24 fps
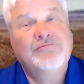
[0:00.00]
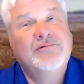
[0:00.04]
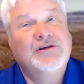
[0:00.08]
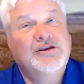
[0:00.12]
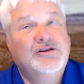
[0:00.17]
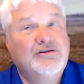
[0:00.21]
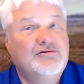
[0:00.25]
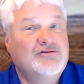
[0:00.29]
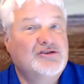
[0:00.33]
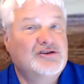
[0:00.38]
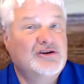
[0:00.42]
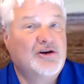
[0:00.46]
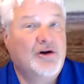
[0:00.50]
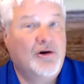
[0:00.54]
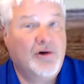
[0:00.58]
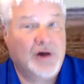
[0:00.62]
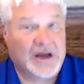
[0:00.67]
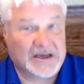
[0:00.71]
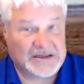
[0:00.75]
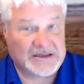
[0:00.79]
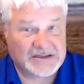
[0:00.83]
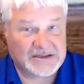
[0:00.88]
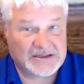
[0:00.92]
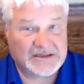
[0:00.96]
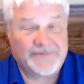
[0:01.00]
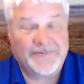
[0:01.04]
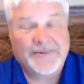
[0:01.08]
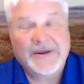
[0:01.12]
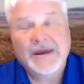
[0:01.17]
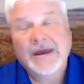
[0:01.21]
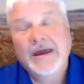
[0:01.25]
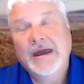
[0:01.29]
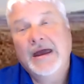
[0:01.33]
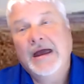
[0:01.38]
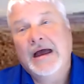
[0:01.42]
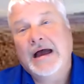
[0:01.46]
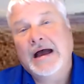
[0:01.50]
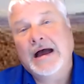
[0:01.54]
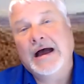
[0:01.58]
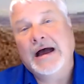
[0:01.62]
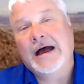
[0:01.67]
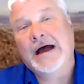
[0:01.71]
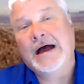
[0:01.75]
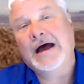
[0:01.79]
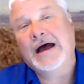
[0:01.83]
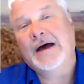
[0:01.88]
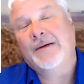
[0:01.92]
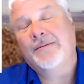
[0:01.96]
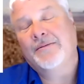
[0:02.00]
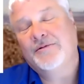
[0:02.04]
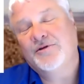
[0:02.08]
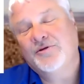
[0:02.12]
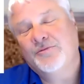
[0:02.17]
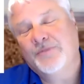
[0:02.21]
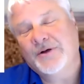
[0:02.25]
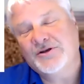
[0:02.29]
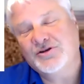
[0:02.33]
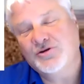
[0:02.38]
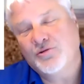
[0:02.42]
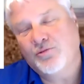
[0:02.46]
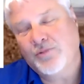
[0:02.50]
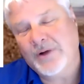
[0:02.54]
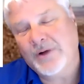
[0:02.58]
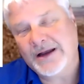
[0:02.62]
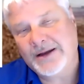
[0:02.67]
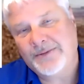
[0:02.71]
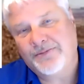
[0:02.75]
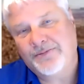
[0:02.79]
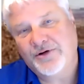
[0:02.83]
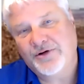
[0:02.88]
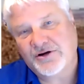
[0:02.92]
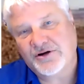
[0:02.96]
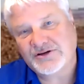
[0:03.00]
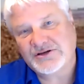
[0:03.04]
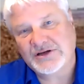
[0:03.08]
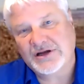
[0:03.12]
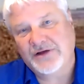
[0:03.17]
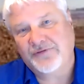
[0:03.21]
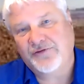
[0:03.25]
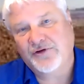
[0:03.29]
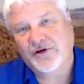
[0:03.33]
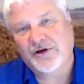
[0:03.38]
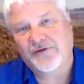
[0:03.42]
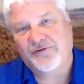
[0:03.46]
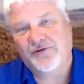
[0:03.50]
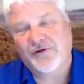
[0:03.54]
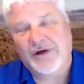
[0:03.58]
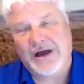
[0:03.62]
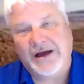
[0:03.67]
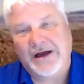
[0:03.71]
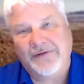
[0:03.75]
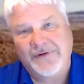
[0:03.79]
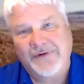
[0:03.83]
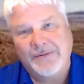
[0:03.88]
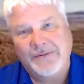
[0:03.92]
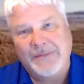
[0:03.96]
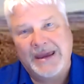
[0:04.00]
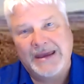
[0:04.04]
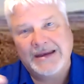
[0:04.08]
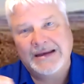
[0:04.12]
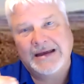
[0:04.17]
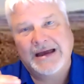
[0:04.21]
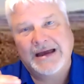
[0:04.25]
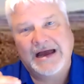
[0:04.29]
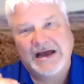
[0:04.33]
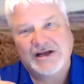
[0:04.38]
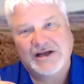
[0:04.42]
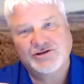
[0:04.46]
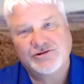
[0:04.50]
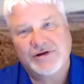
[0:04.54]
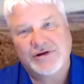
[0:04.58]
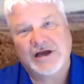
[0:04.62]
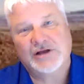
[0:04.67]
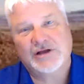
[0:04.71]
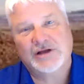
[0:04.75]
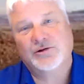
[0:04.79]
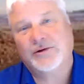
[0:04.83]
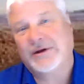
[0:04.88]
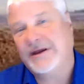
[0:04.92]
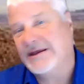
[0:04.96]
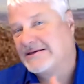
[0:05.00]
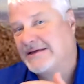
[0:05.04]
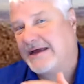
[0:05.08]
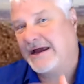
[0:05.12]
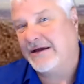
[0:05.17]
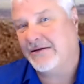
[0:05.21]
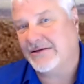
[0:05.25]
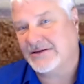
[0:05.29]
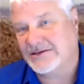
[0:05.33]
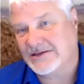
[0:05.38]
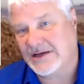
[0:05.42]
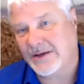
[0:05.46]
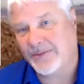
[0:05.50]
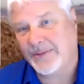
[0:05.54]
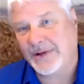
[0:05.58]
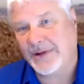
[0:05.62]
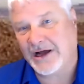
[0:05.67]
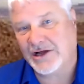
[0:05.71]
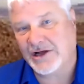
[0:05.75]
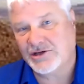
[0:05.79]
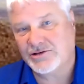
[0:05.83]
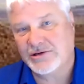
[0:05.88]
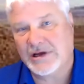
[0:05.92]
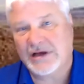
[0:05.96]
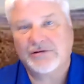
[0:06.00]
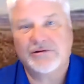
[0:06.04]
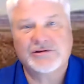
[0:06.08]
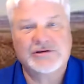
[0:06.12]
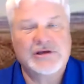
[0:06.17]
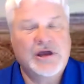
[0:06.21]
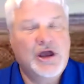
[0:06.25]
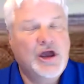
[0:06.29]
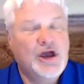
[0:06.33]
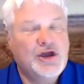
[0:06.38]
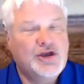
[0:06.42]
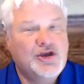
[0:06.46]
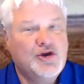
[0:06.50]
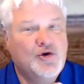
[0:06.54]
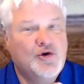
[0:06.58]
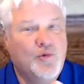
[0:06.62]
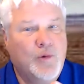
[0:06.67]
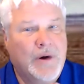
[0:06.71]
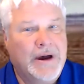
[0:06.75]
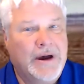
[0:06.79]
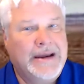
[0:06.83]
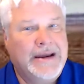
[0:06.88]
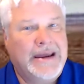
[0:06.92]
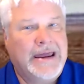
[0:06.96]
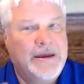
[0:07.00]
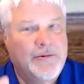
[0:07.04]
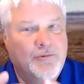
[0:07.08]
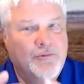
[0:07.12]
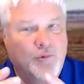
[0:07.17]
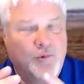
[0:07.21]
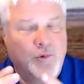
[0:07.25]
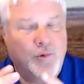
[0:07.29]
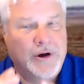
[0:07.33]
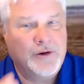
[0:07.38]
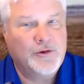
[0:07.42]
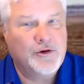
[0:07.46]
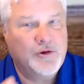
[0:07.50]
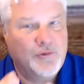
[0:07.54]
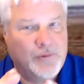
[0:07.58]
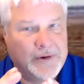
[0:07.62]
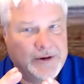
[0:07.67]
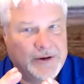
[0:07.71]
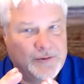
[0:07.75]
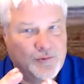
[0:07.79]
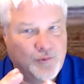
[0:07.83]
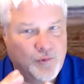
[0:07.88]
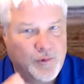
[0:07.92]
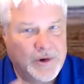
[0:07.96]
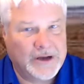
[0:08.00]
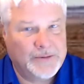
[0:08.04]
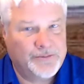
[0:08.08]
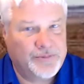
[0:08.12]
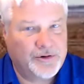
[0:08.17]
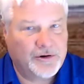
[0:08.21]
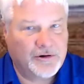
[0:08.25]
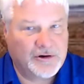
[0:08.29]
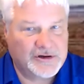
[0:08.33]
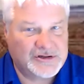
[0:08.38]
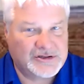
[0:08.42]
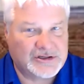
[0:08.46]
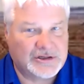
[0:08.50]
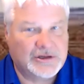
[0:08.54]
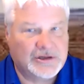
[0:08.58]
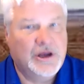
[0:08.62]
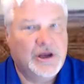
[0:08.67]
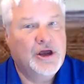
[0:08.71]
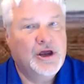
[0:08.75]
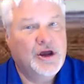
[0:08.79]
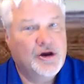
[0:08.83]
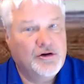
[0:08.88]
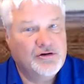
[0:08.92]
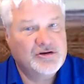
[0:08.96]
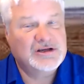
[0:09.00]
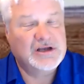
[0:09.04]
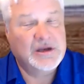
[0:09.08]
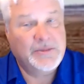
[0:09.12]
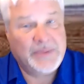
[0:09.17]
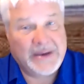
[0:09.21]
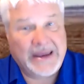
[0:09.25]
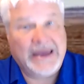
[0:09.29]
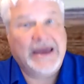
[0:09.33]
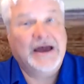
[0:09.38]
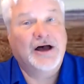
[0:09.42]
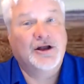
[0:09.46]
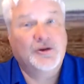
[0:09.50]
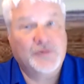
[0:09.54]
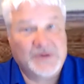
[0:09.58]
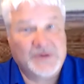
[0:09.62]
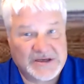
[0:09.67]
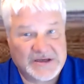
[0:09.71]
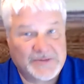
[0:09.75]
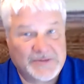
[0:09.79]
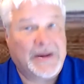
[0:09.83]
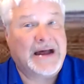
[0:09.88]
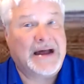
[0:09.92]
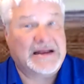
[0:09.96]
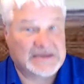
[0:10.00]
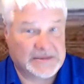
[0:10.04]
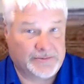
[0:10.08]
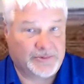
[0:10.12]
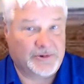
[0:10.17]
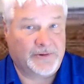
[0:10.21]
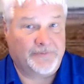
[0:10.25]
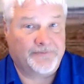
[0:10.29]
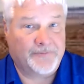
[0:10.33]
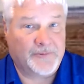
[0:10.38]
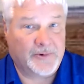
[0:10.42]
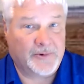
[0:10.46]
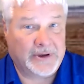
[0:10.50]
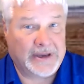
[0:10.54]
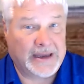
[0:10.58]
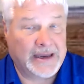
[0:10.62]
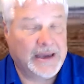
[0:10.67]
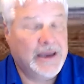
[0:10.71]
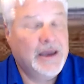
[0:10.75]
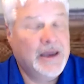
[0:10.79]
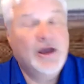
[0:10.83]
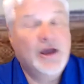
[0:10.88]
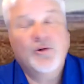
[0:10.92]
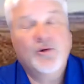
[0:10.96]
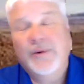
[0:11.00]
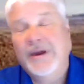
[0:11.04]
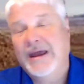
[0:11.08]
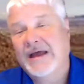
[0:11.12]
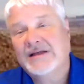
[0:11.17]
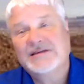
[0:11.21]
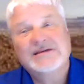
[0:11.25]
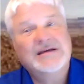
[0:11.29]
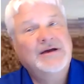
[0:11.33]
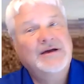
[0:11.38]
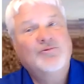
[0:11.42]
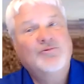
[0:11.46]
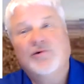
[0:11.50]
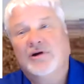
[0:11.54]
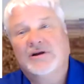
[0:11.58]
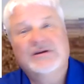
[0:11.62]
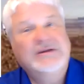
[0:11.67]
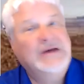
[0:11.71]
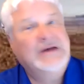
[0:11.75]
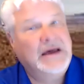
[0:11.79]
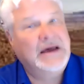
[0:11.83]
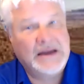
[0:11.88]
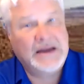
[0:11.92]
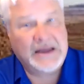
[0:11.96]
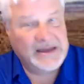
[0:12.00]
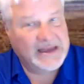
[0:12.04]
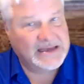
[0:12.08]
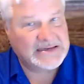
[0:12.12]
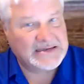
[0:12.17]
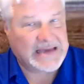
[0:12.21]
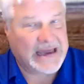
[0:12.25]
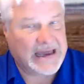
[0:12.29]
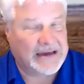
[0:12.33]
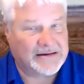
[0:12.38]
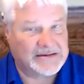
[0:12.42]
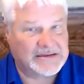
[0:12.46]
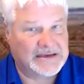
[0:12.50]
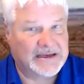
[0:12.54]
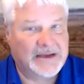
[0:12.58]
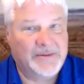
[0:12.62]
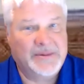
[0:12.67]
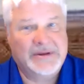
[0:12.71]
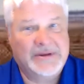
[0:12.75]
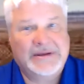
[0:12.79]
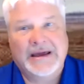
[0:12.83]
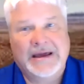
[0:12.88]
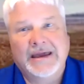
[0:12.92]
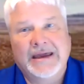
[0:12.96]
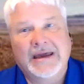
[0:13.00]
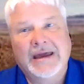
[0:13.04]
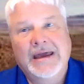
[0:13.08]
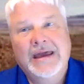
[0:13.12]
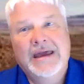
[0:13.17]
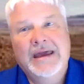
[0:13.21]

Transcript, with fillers: reduce costs. Um, but you want a person if you if you have a main contractor and he's hiring subcontractors, you want a you want one person who's going to be held responsible. Okay, we had some work done on this house, and let me tell you,